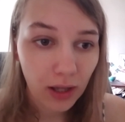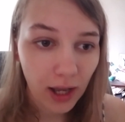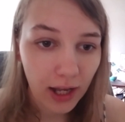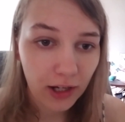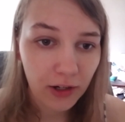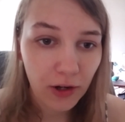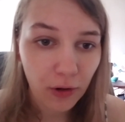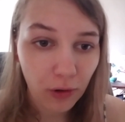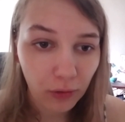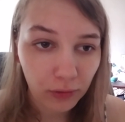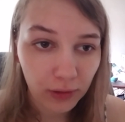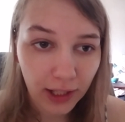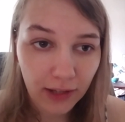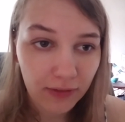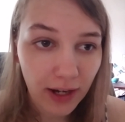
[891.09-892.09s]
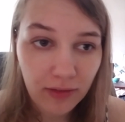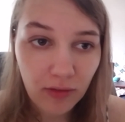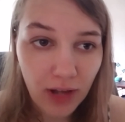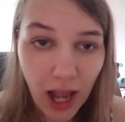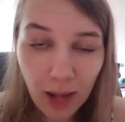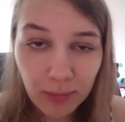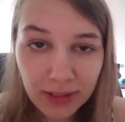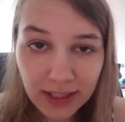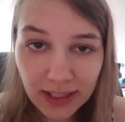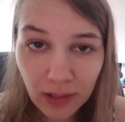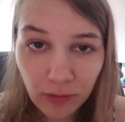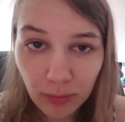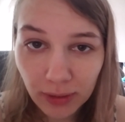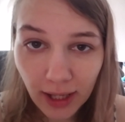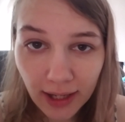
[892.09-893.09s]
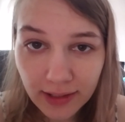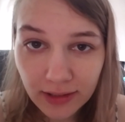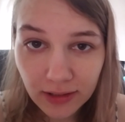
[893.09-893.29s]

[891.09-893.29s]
I don't know, like I've kind of commented and replied